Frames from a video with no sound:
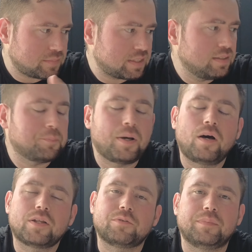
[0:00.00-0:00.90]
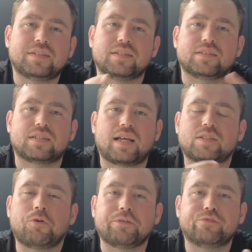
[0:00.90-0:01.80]
The part that we're missing, so that's
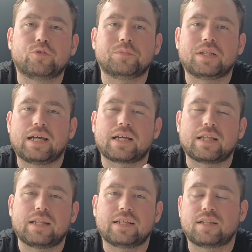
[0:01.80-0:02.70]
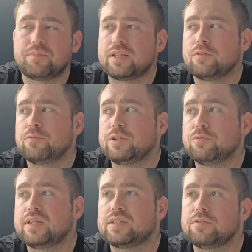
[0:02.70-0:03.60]
quite formulaic, and that's something that we
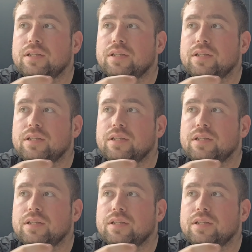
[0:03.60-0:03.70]
always do.